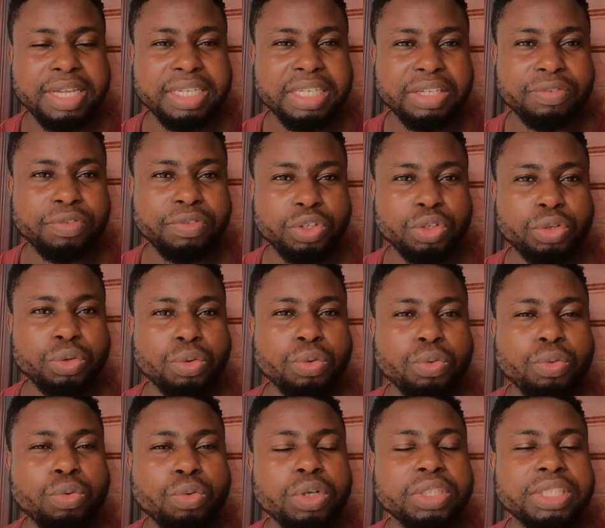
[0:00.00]

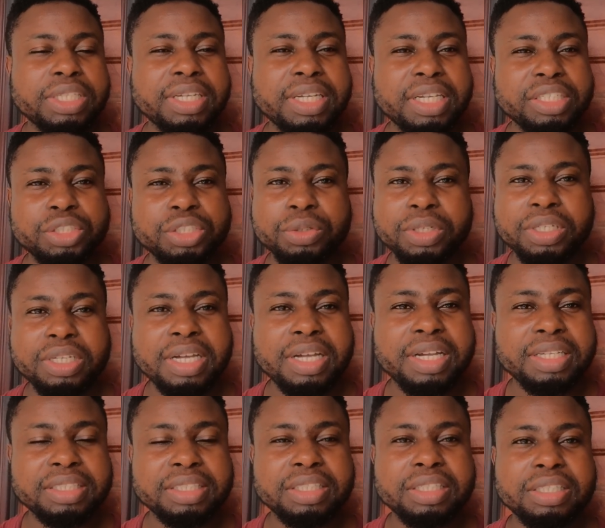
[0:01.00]
DAVIDO, who is a Nigerian
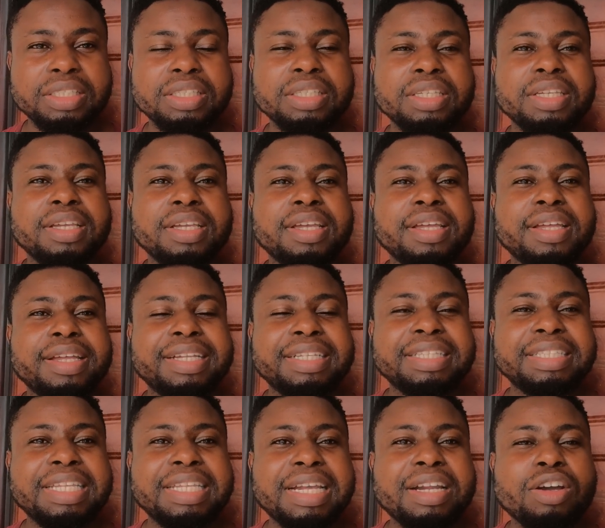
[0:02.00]
artist,
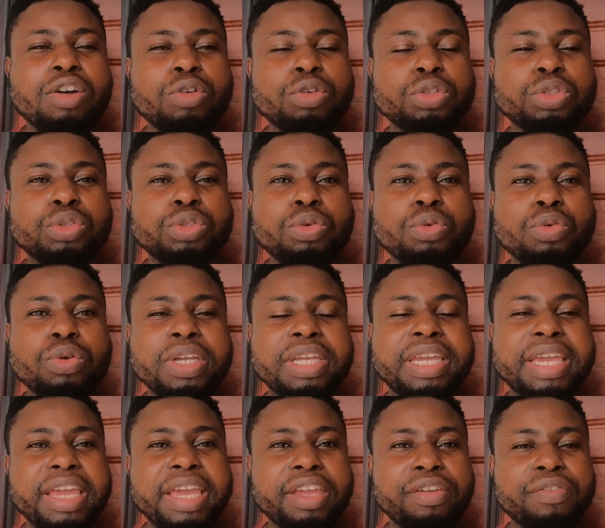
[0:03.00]
that also
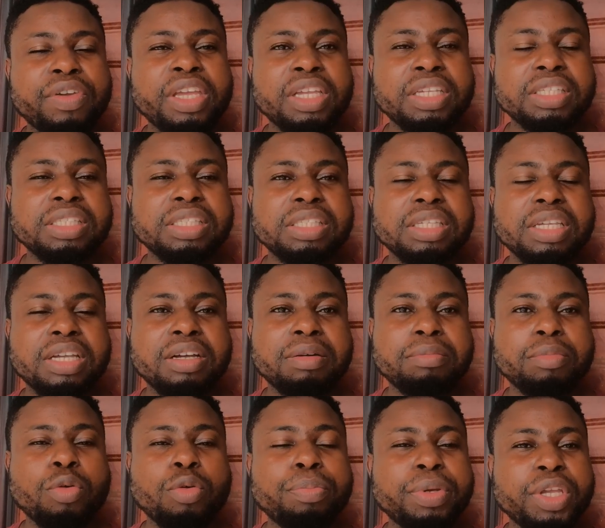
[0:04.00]
gave his
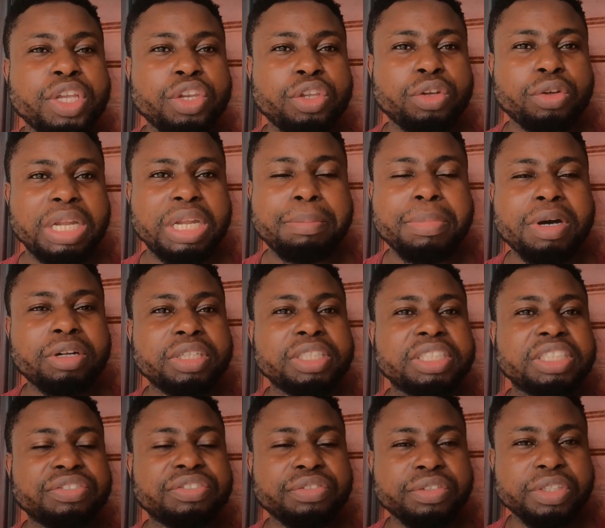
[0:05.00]
opinion about
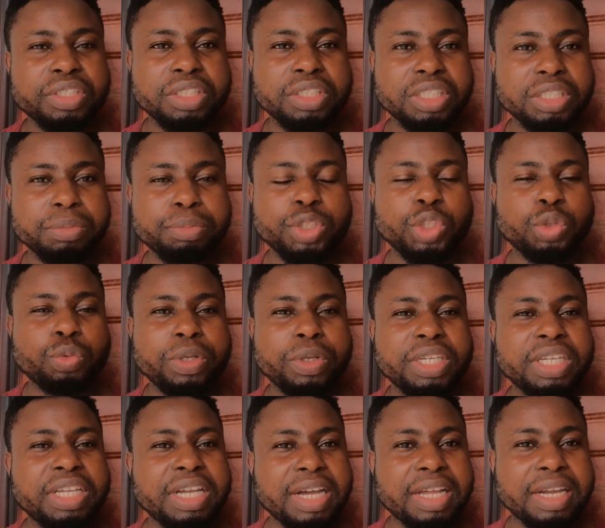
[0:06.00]
the differences
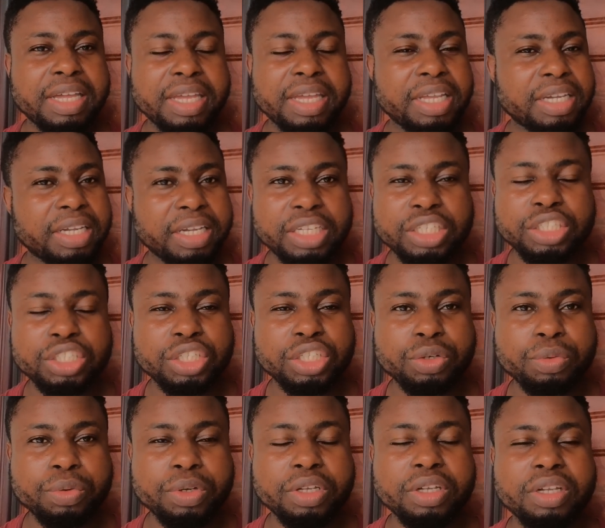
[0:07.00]
between Ghana and
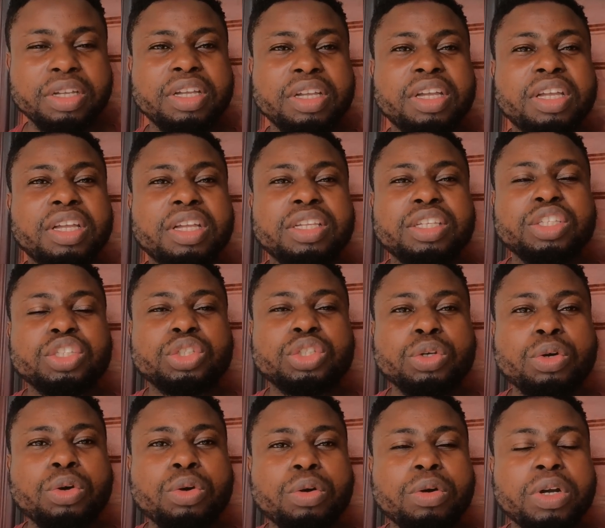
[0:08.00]
Nigeria.
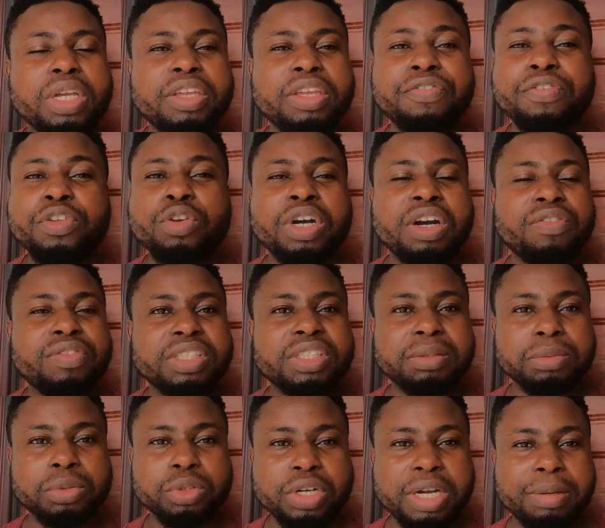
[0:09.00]
So if you
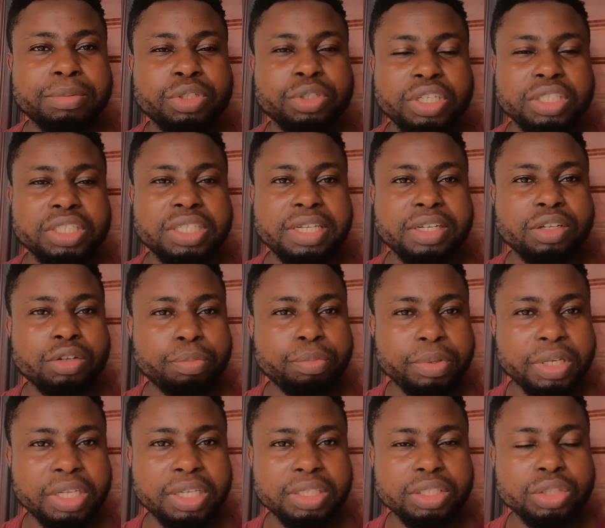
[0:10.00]
haven't subscribed to the channel,
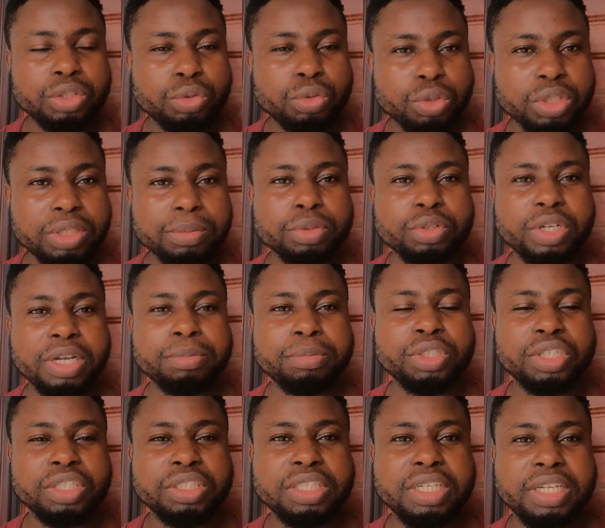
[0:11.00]
please do
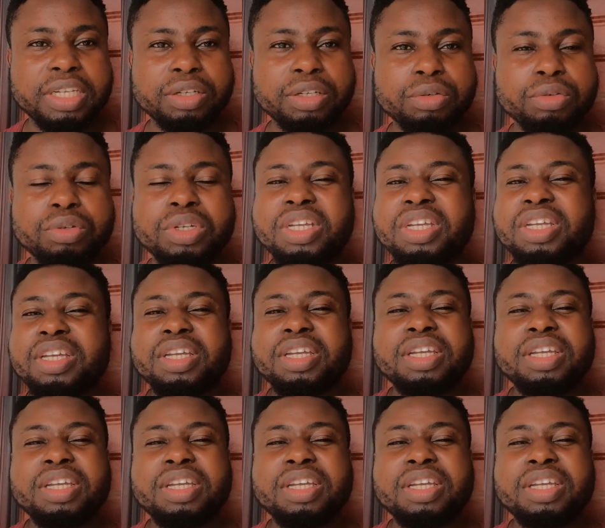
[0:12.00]
subscribe to the channel.